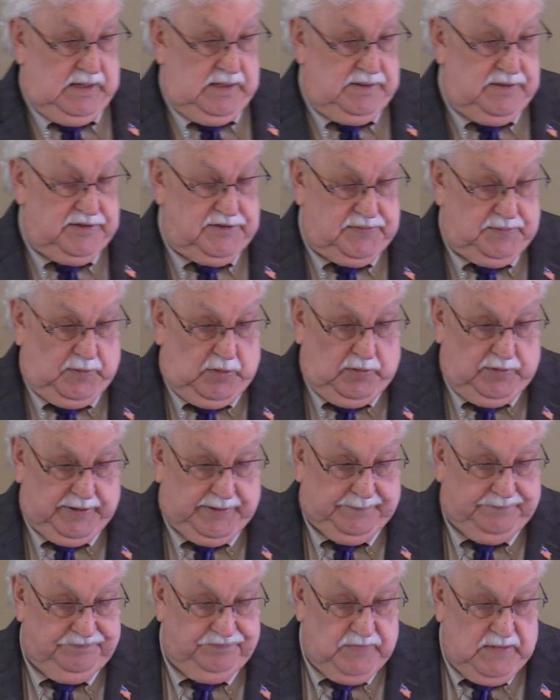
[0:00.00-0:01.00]
this
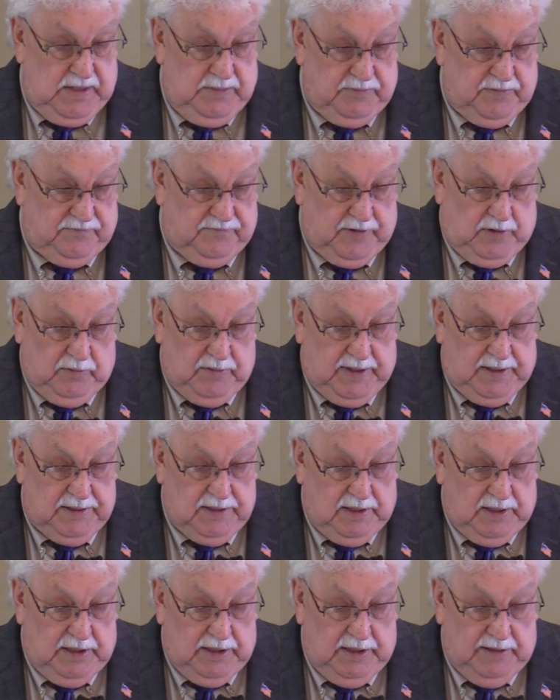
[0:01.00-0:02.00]
morning provoking
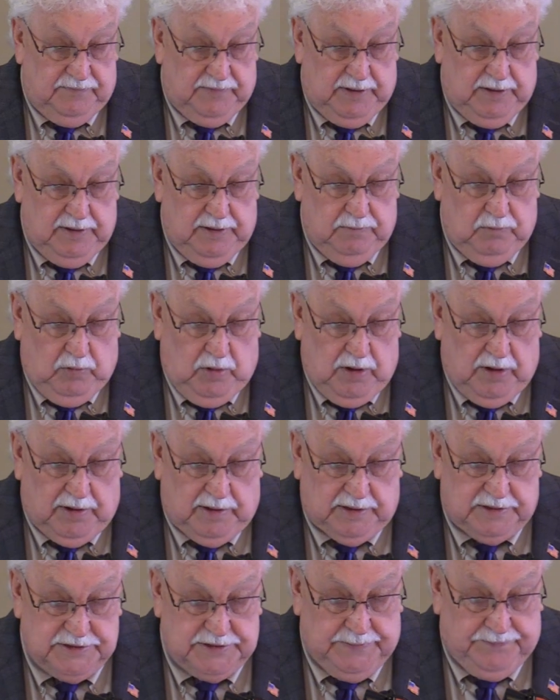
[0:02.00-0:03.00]
to love and good
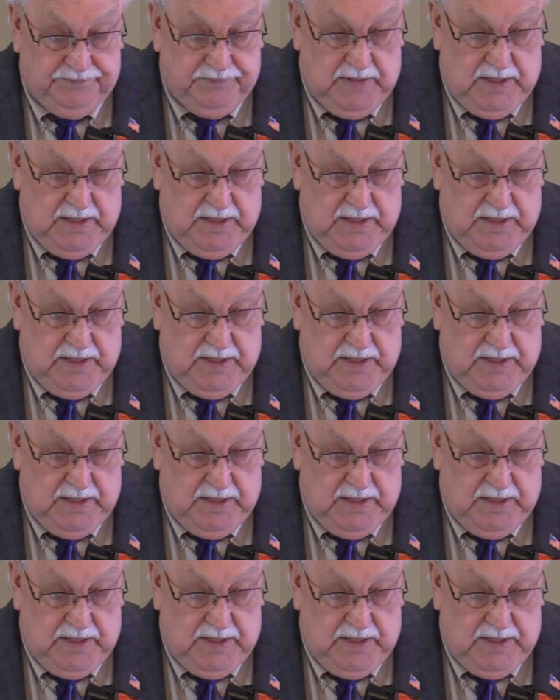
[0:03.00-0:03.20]
works.